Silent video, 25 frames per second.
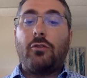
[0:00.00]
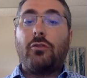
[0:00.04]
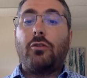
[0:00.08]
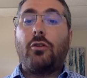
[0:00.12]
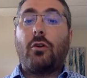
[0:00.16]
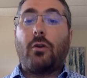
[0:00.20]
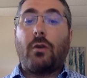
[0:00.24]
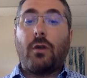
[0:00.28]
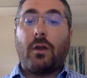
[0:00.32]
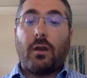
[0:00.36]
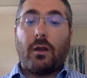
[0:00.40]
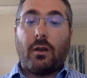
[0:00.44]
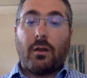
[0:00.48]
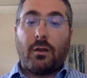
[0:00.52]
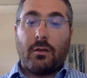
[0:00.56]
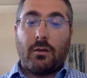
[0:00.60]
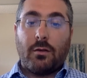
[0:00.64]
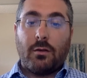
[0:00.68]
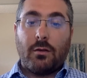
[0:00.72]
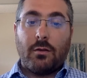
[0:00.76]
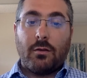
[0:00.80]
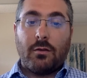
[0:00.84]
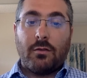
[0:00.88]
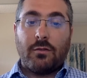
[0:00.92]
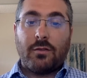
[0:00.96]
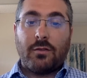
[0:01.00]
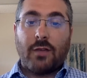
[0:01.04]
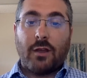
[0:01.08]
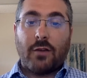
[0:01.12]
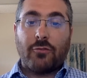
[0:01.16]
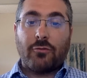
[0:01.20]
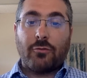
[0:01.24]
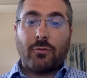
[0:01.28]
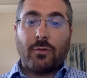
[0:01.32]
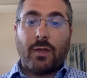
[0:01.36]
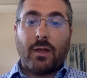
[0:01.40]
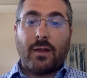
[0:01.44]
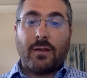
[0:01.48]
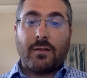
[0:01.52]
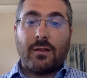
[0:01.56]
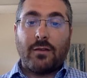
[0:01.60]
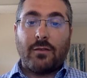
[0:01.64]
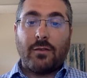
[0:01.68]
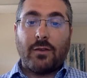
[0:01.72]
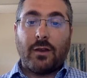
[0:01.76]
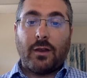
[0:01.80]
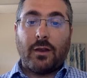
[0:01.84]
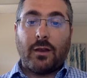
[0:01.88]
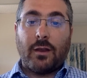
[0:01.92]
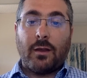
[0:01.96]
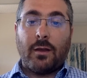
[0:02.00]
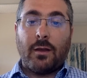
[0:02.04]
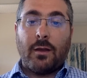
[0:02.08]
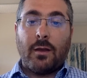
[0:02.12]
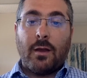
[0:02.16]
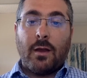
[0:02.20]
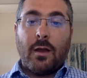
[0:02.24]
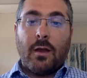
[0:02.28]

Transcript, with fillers: during sexual activity.